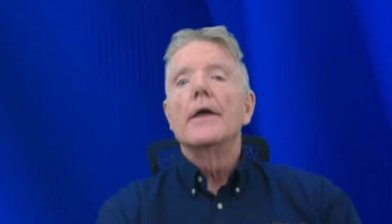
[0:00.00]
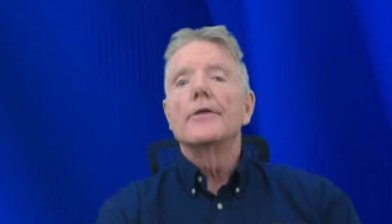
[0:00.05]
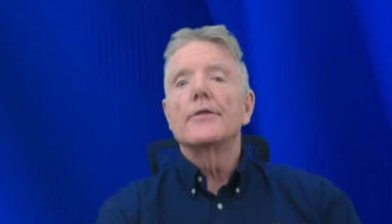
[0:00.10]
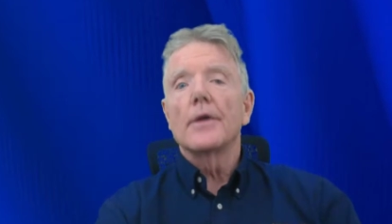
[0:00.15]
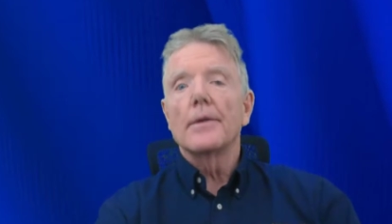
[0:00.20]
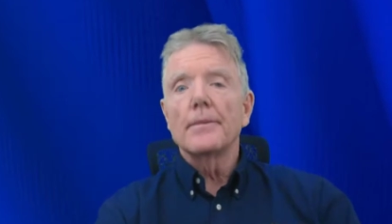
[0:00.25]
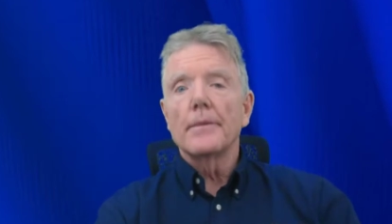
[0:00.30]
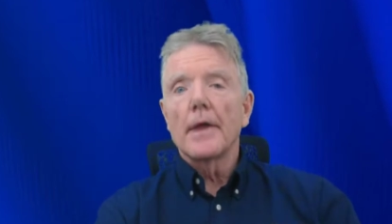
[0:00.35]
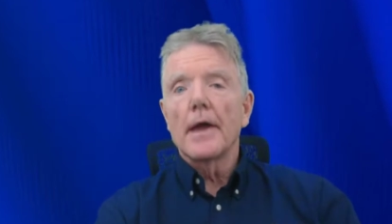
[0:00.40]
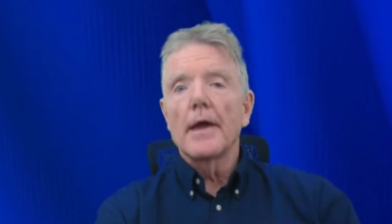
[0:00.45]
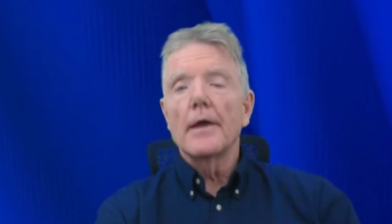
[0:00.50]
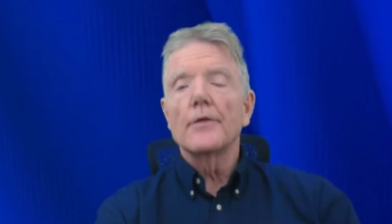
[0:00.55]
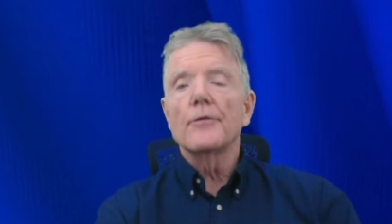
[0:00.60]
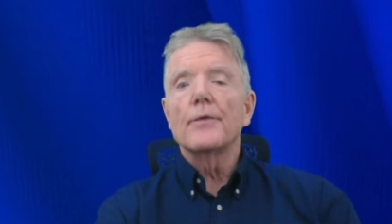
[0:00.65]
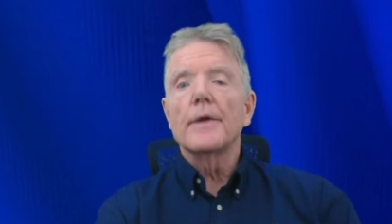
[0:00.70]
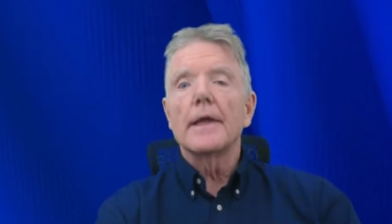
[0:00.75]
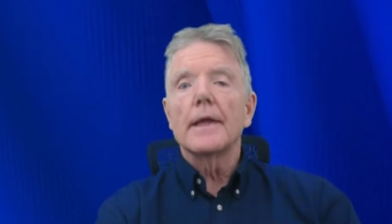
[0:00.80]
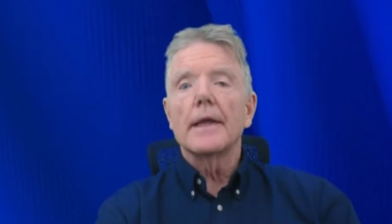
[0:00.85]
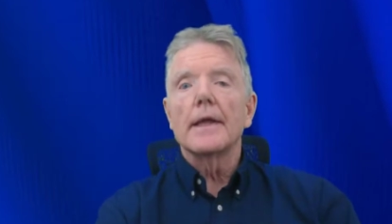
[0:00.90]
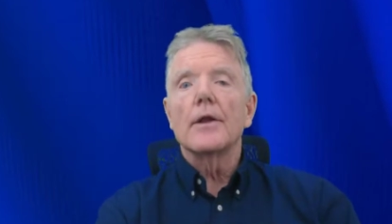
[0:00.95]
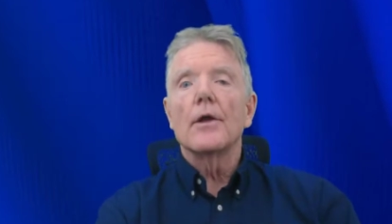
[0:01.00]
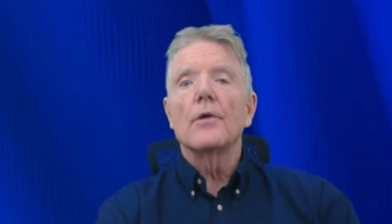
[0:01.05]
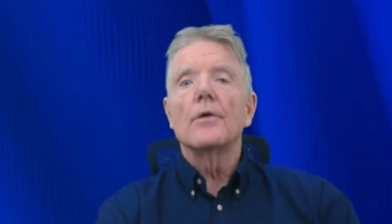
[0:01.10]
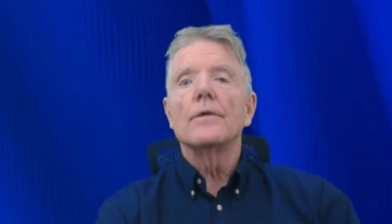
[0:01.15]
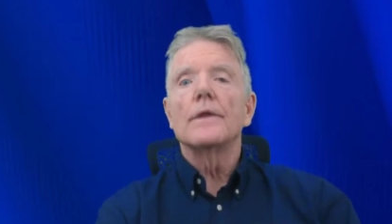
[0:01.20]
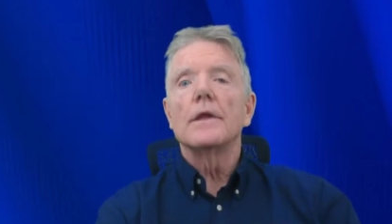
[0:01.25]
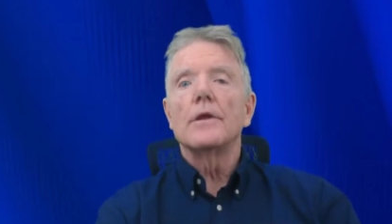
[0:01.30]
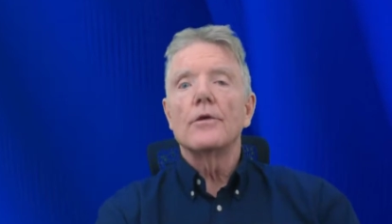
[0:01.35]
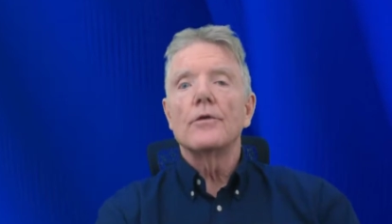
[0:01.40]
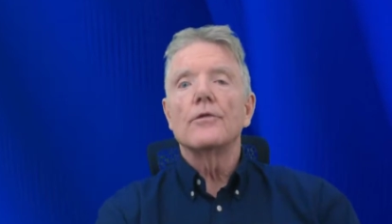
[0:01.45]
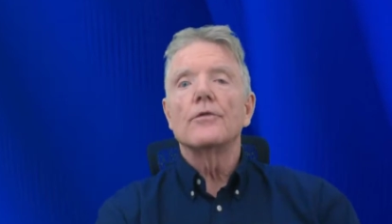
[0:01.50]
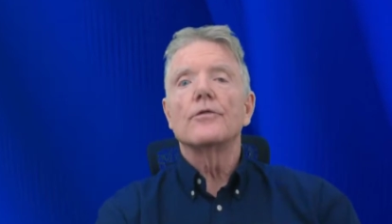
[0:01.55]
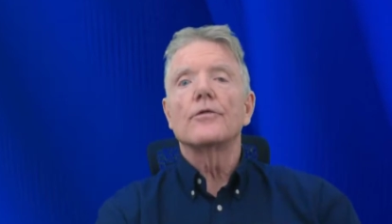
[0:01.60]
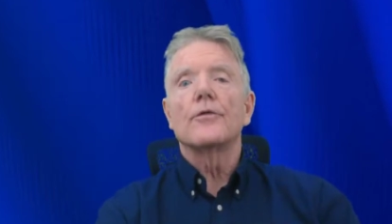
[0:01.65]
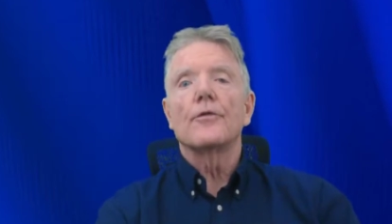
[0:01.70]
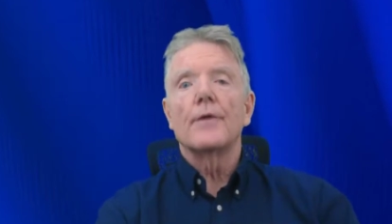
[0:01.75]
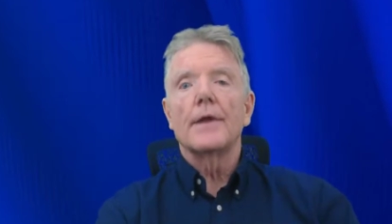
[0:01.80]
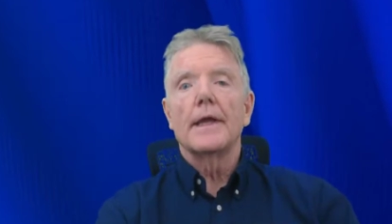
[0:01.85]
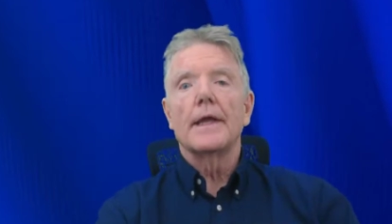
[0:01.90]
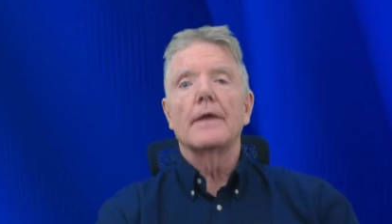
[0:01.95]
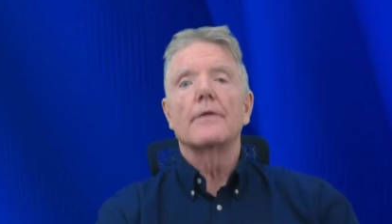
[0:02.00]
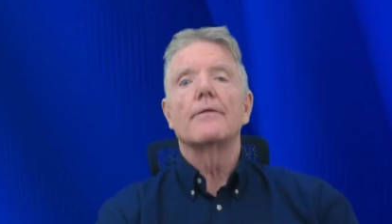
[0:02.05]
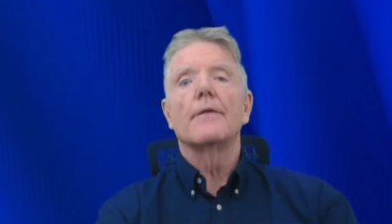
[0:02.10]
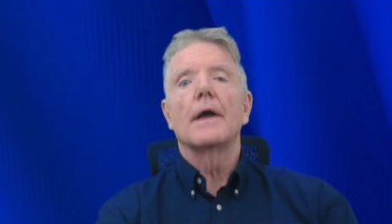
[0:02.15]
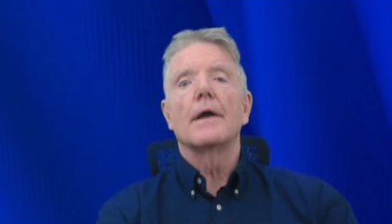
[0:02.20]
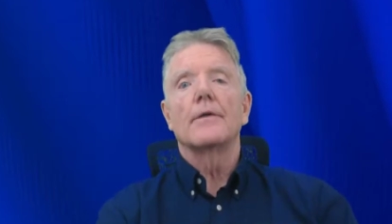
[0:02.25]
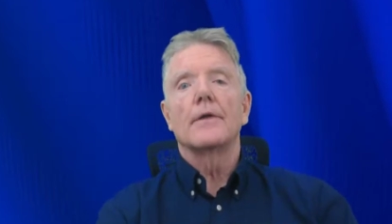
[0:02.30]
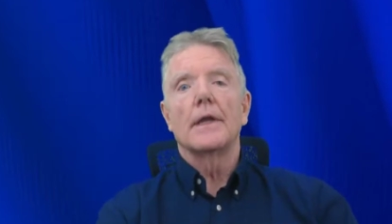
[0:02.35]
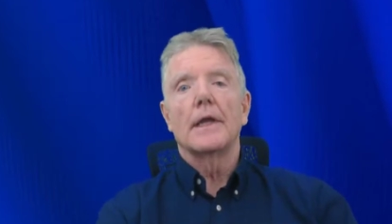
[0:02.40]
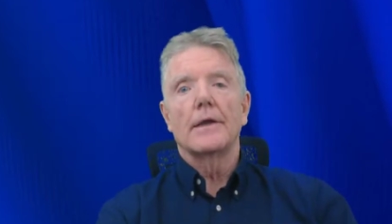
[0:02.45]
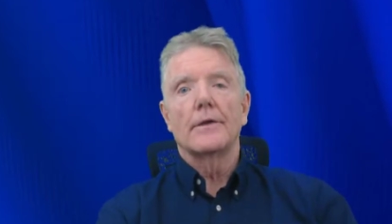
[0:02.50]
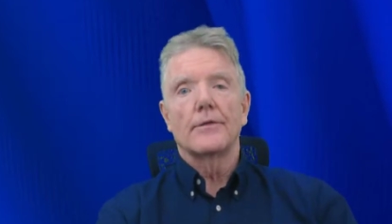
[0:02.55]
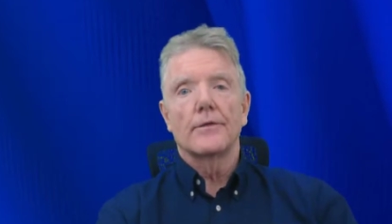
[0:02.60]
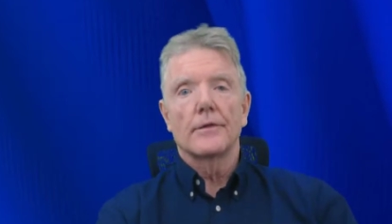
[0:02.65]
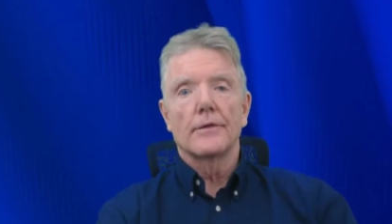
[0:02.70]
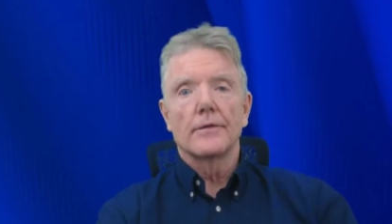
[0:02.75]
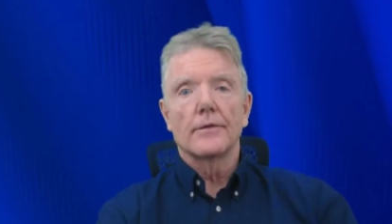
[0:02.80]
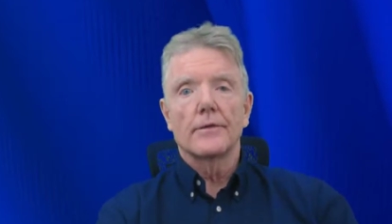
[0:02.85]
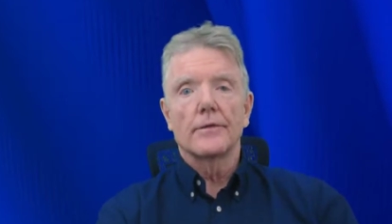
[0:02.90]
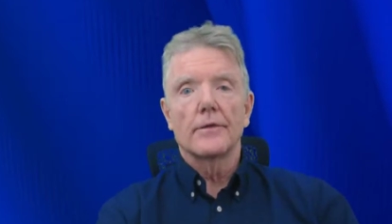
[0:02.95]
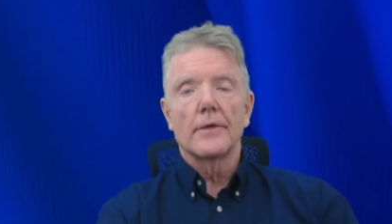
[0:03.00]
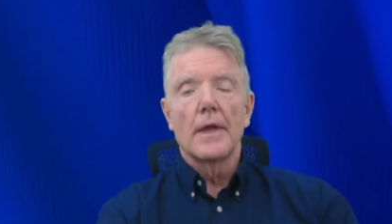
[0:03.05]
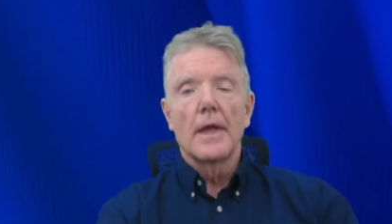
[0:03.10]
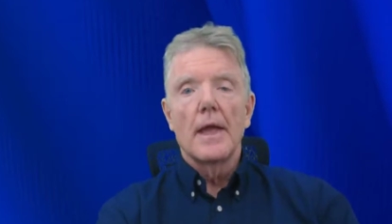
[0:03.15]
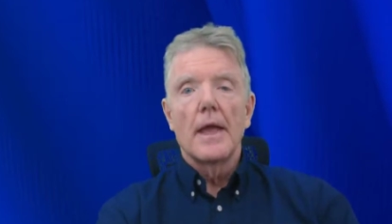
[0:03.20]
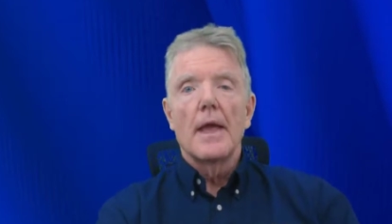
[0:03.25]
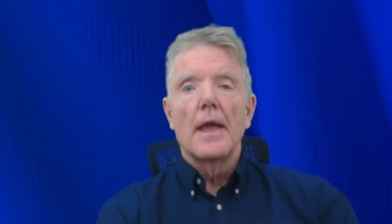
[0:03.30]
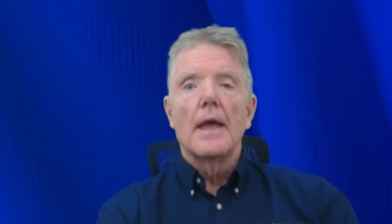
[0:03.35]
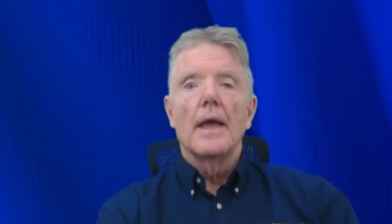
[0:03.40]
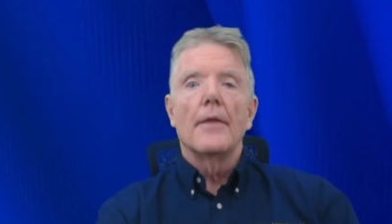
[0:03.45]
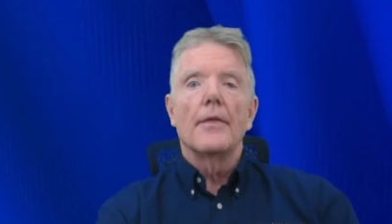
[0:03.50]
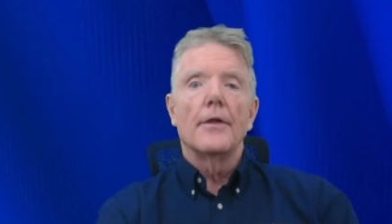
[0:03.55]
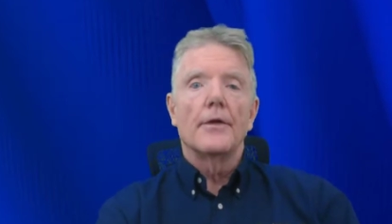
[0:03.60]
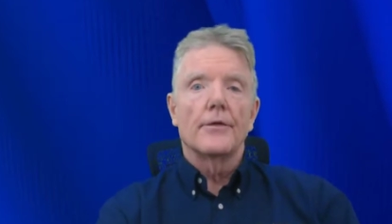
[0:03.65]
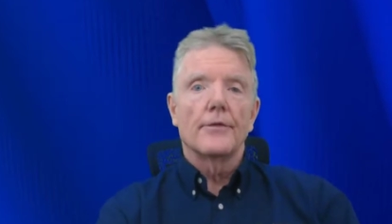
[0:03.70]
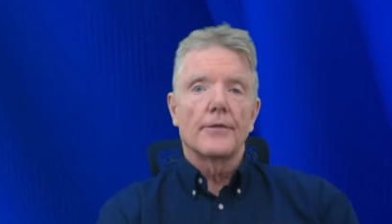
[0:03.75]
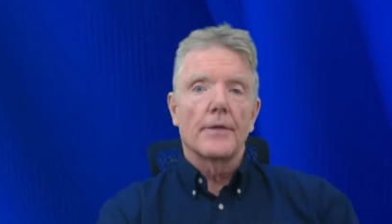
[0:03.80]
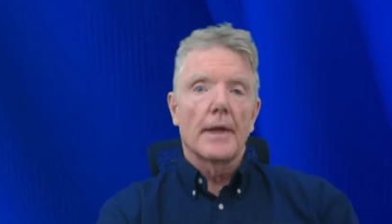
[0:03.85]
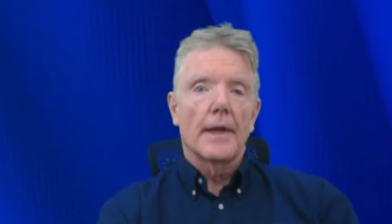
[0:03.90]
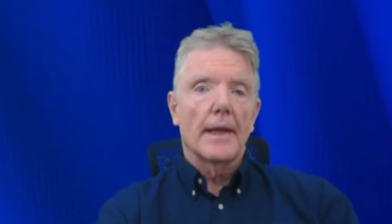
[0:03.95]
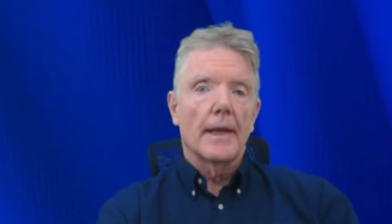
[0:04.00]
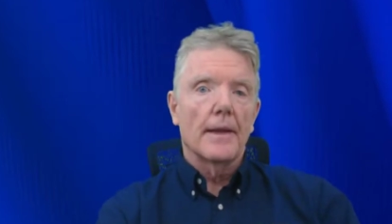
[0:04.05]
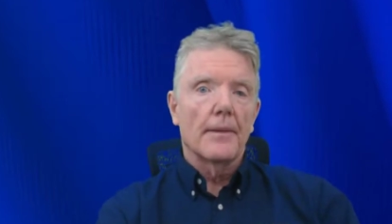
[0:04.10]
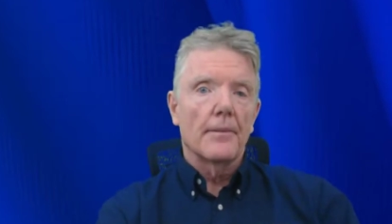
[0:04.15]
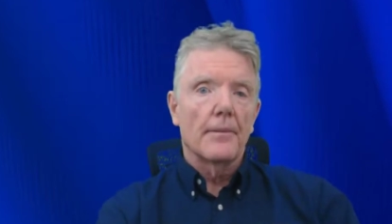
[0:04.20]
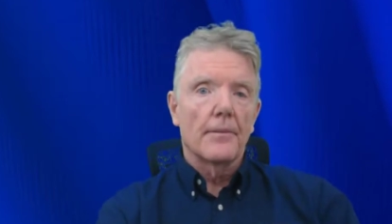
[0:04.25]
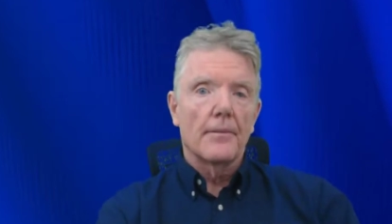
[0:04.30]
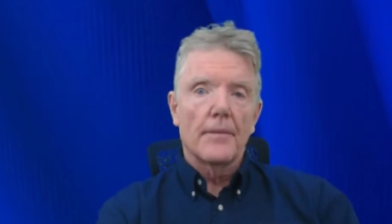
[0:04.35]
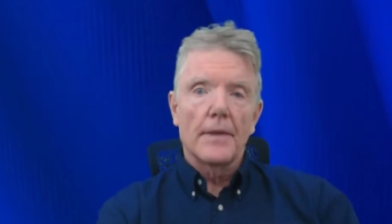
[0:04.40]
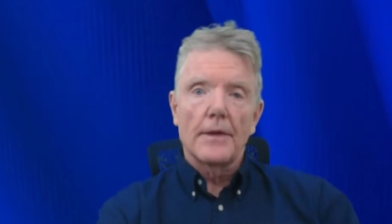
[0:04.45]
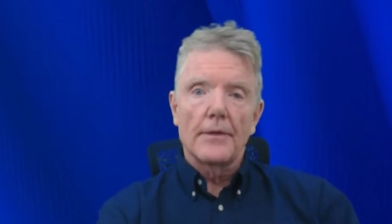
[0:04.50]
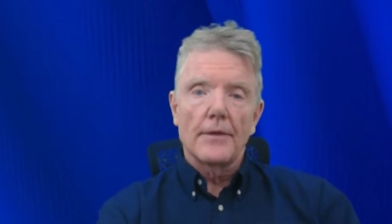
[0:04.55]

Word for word: Sometimes we can only use three foundations. There's a